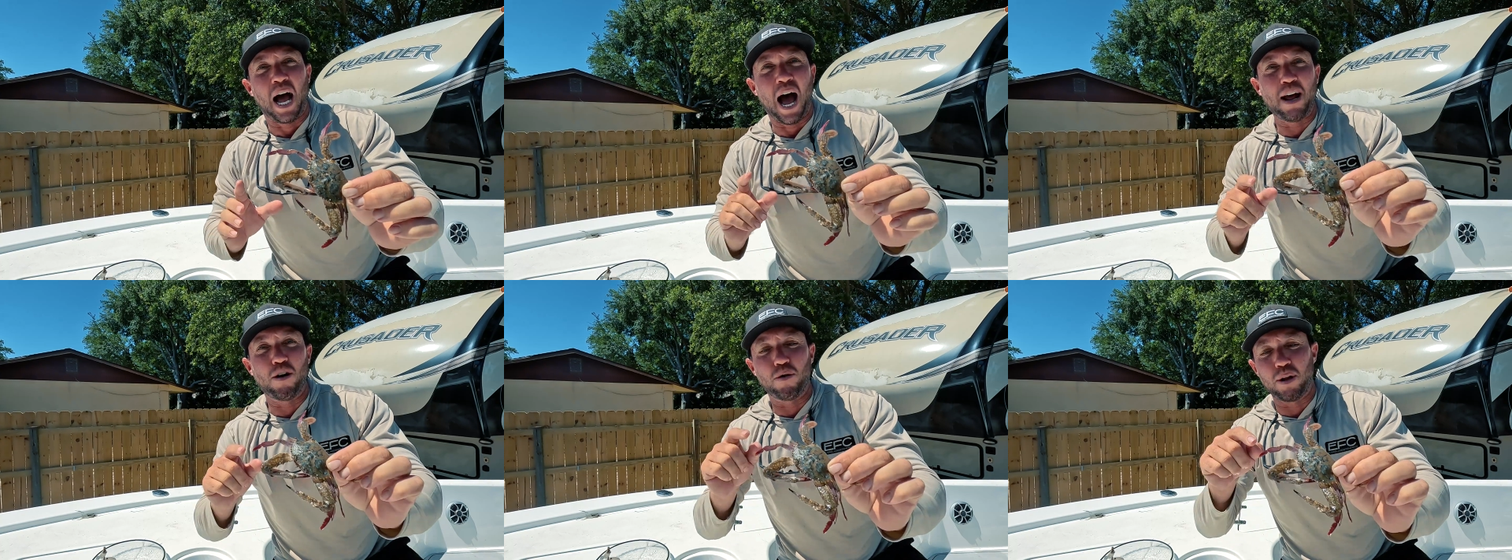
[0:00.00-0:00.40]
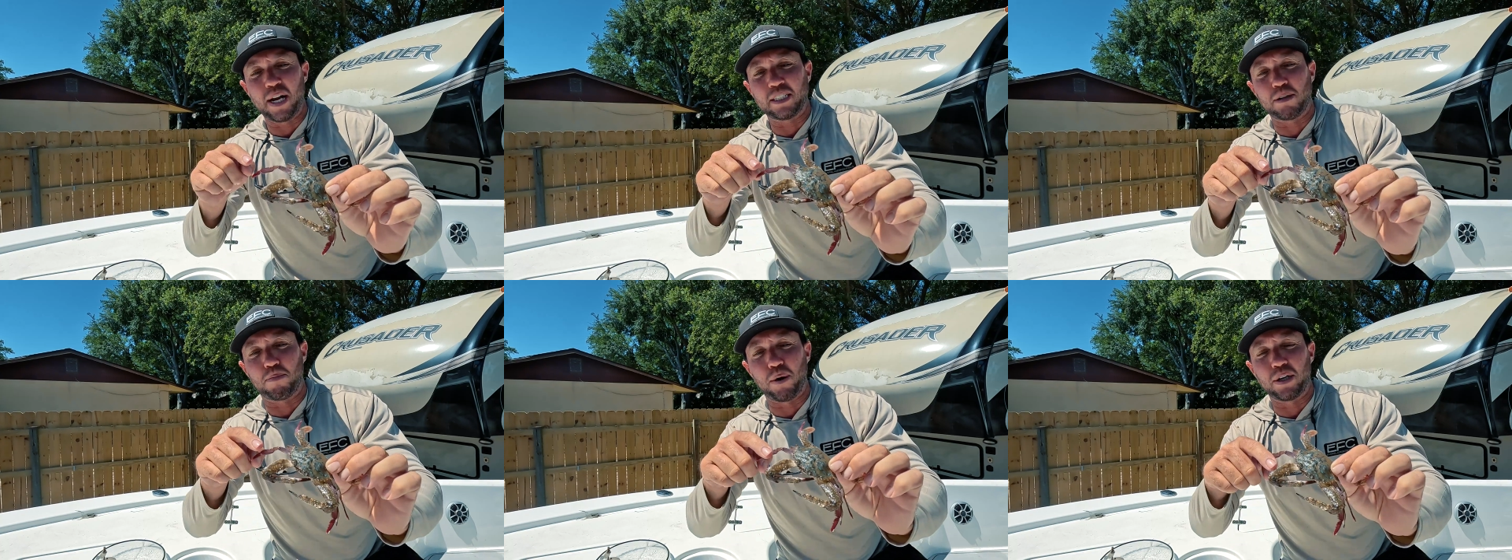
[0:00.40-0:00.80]
I don't
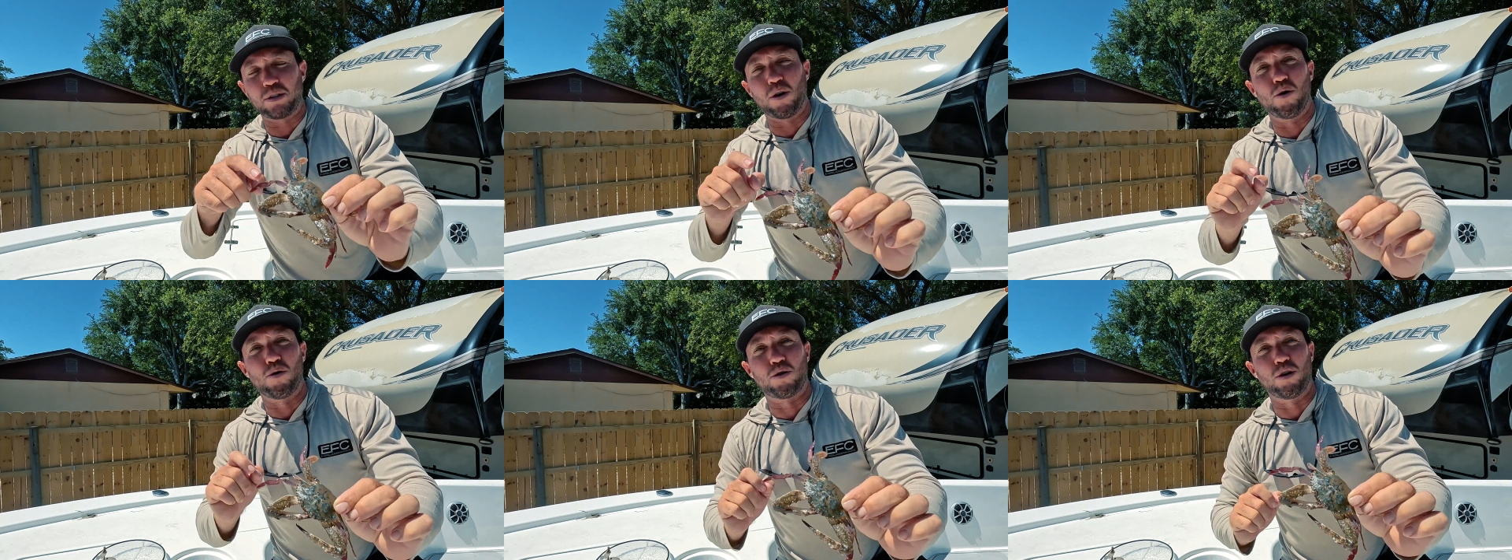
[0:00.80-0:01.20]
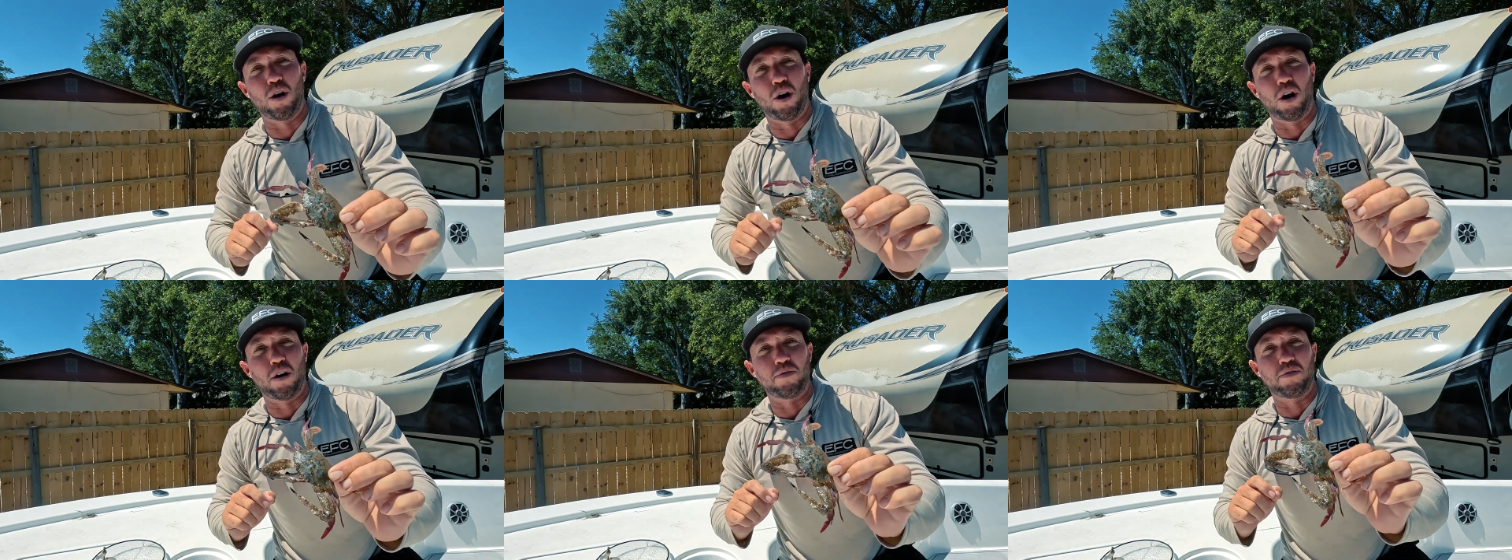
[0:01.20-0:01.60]
like to break the whole
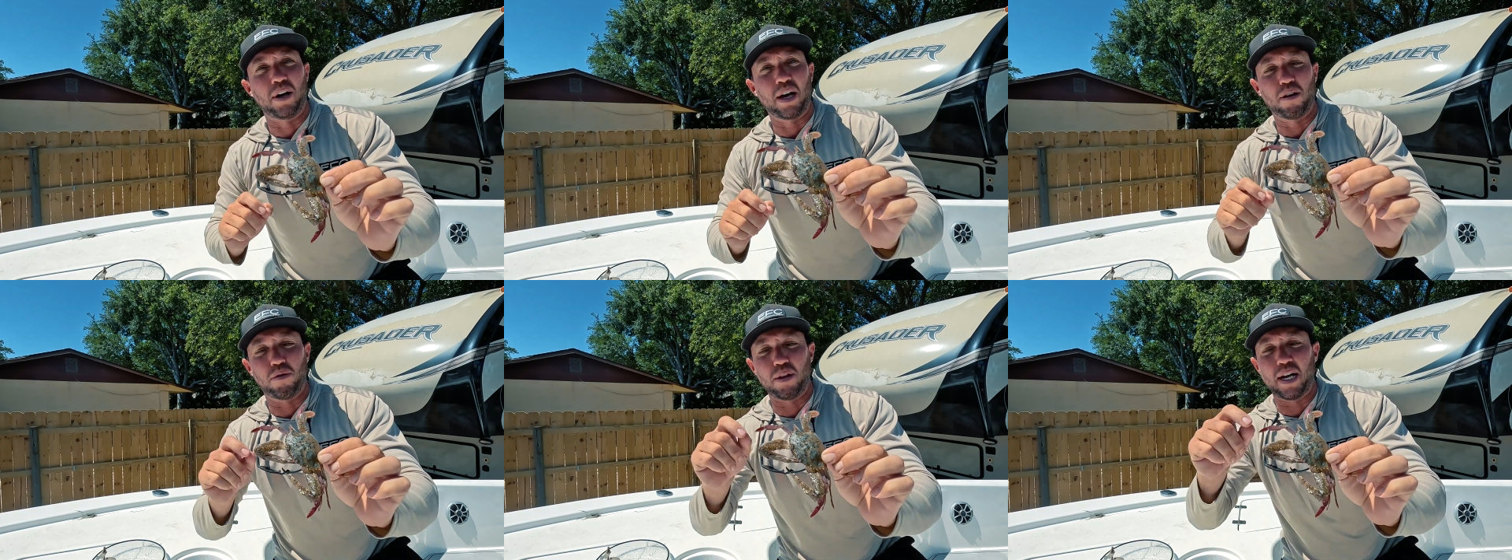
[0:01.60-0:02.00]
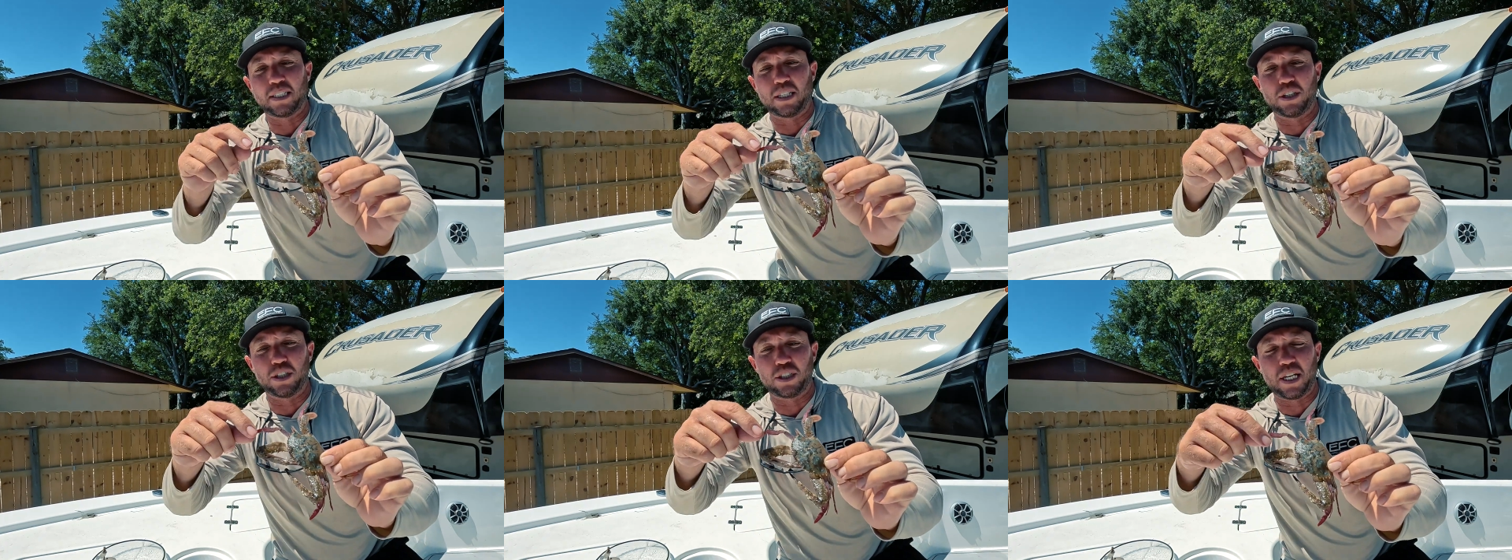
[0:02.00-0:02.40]
claw off. I don't
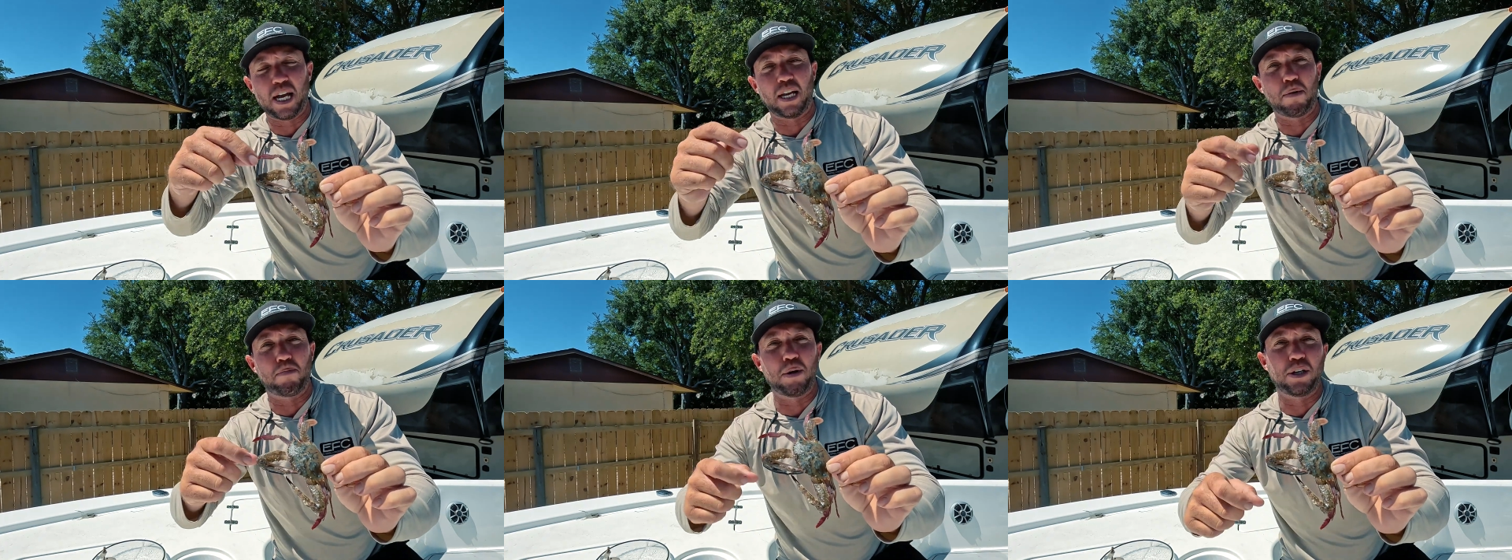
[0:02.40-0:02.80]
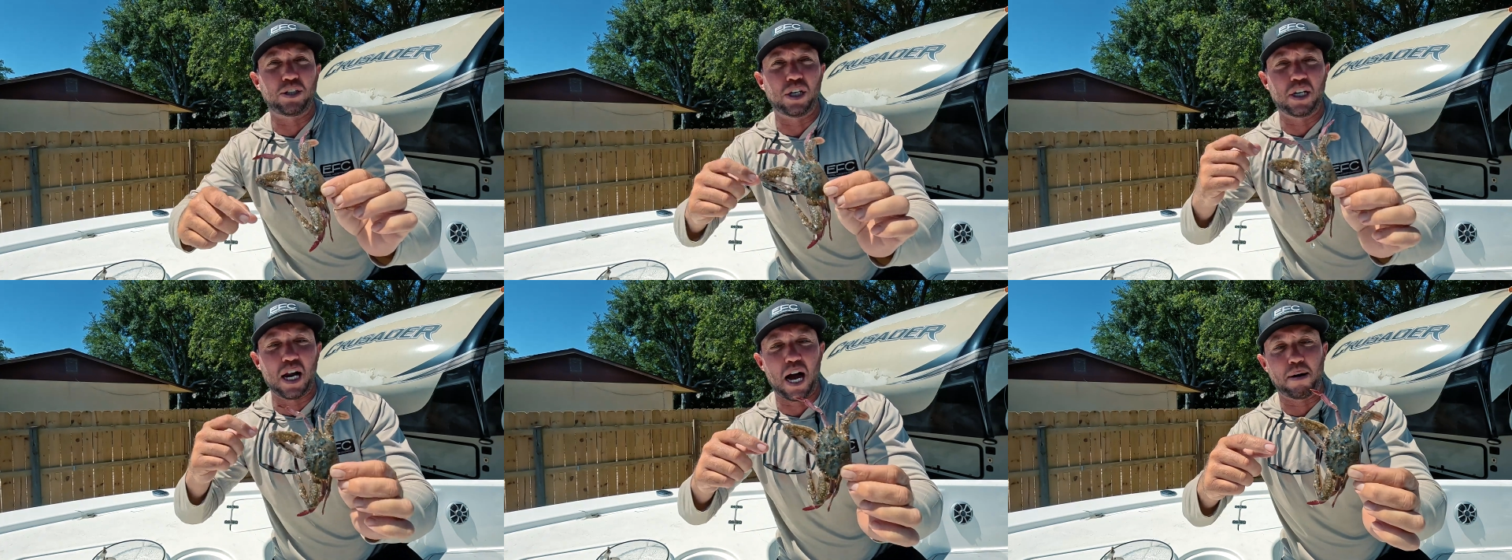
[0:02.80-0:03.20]
like to just take and
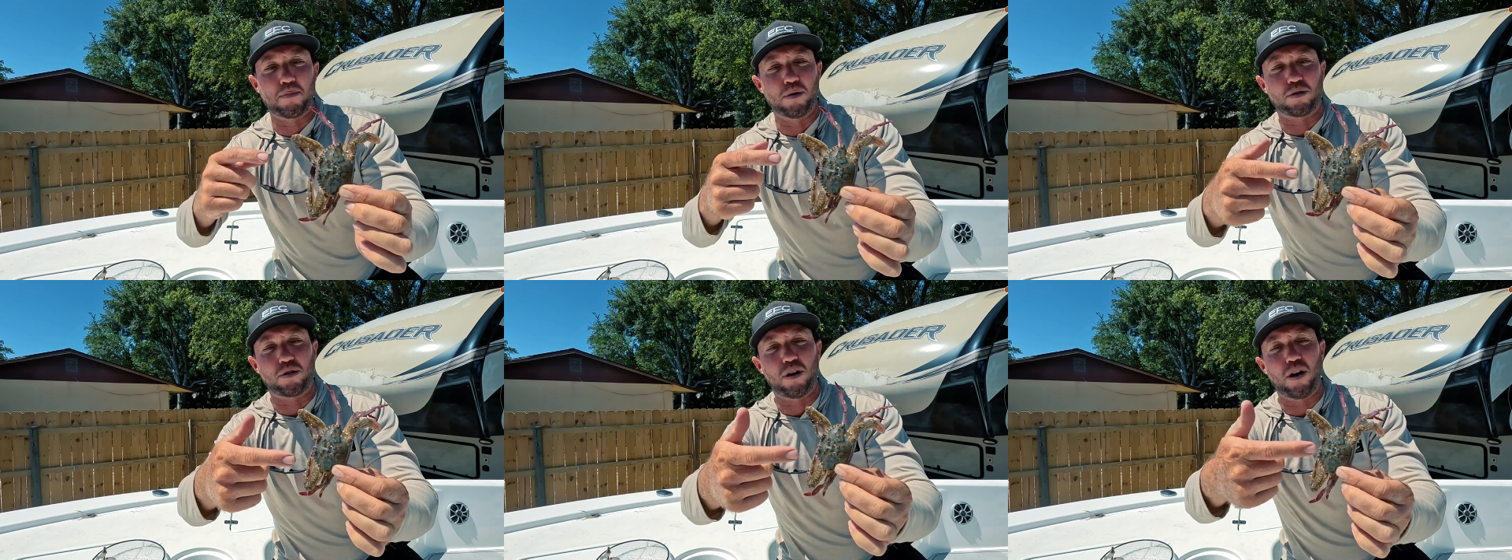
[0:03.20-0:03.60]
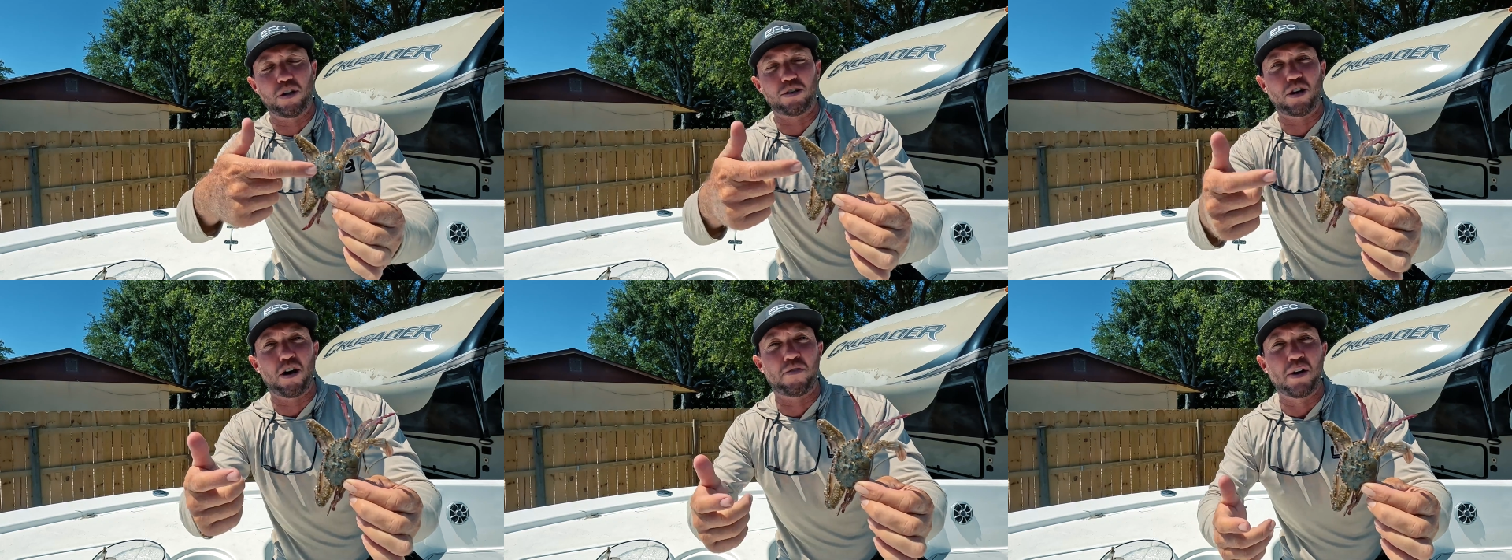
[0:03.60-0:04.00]
pinch it and knock both
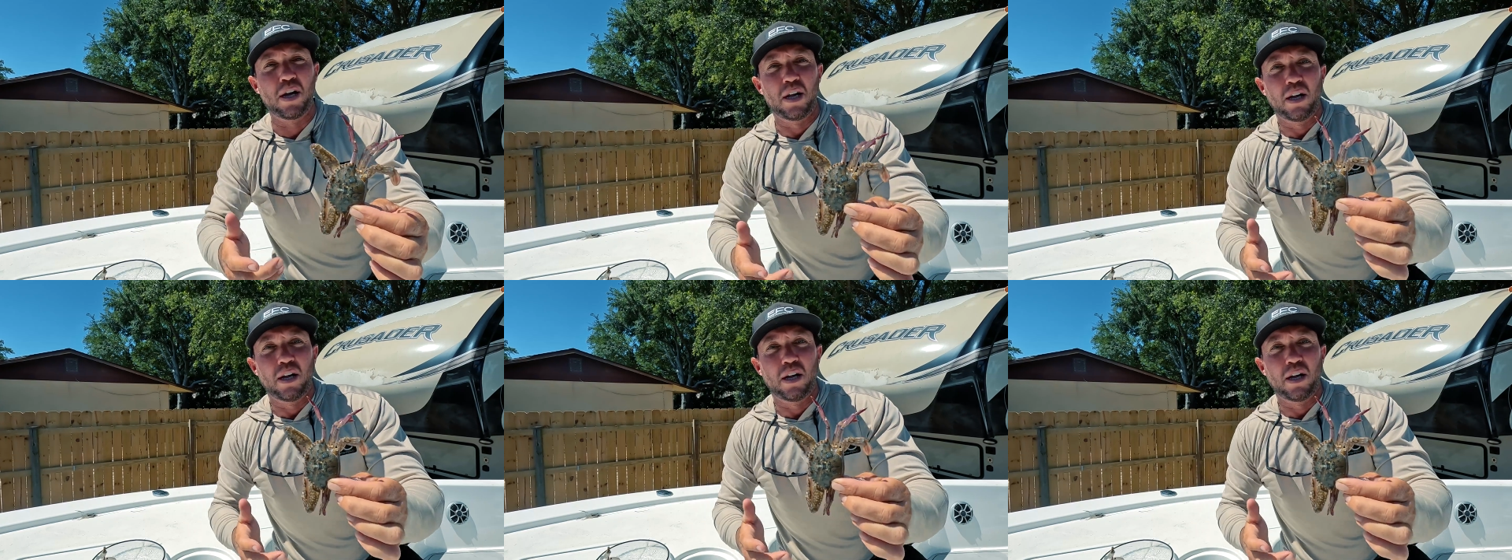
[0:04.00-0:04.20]
claws off.